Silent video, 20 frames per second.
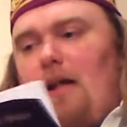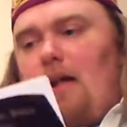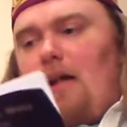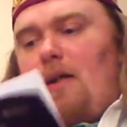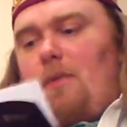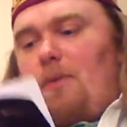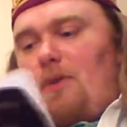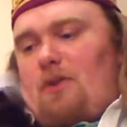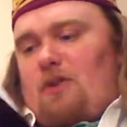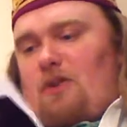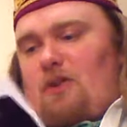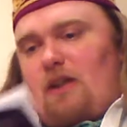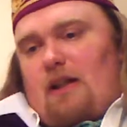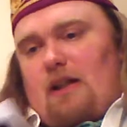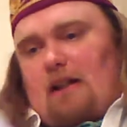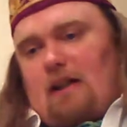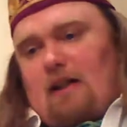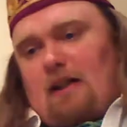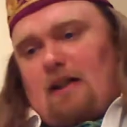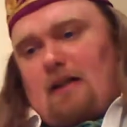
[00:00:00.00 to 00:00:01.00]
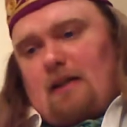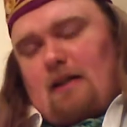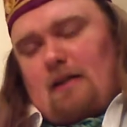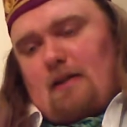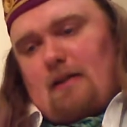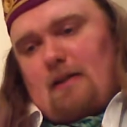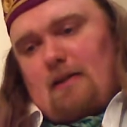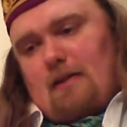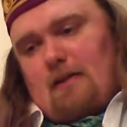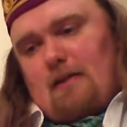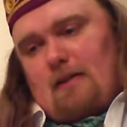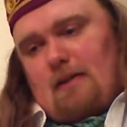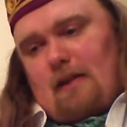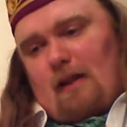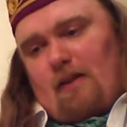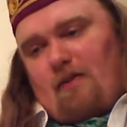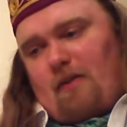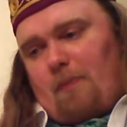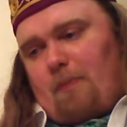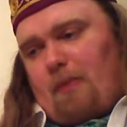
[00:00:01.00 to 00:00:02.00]
But you
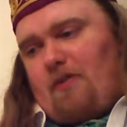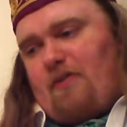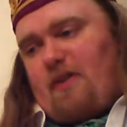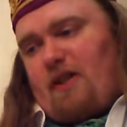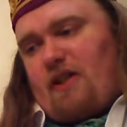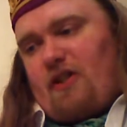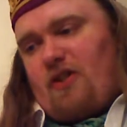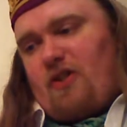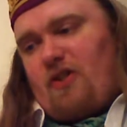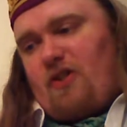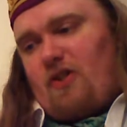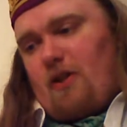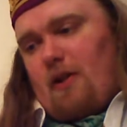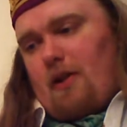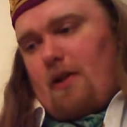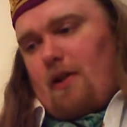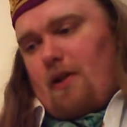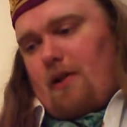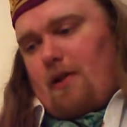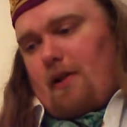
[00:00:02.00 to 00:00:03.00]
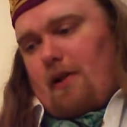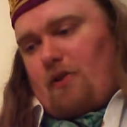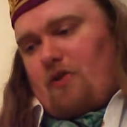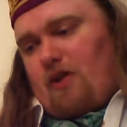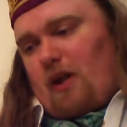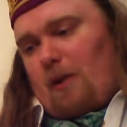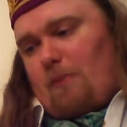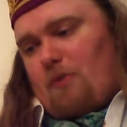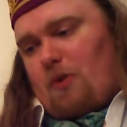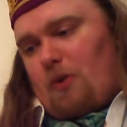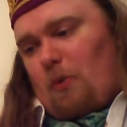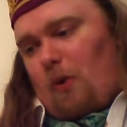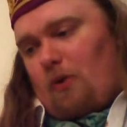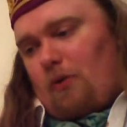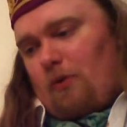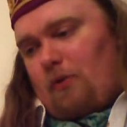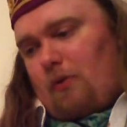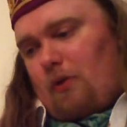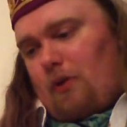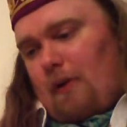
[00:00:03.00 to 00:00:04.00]
have a preface, and chapter
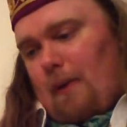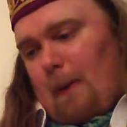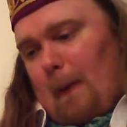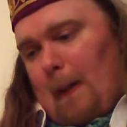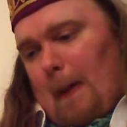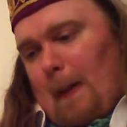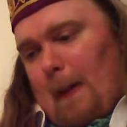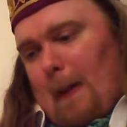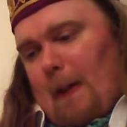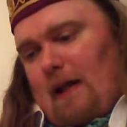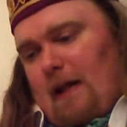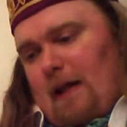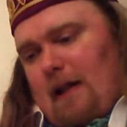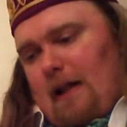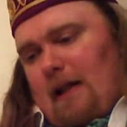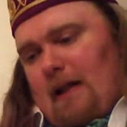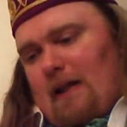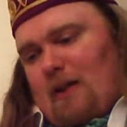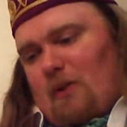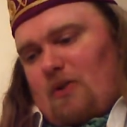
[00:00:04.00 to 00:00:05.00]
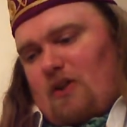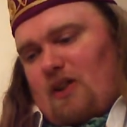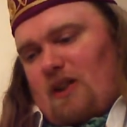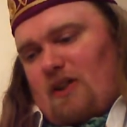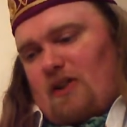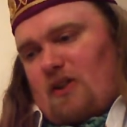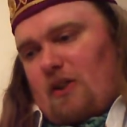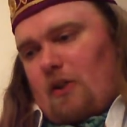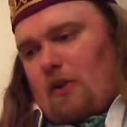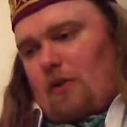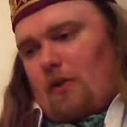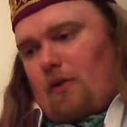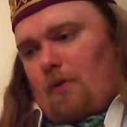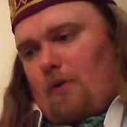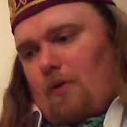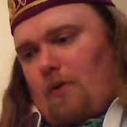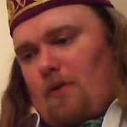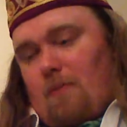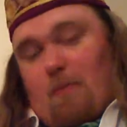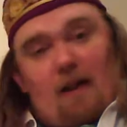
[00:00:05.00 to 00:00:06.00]
1, it looks
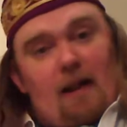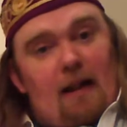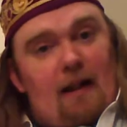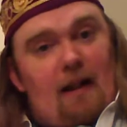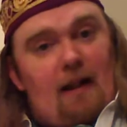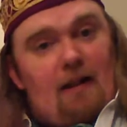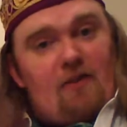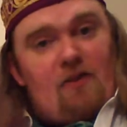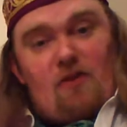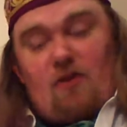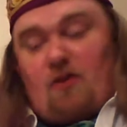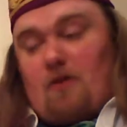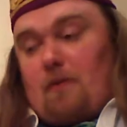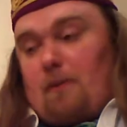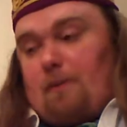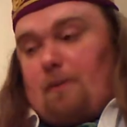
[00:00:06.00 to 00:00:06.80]
into the beginnings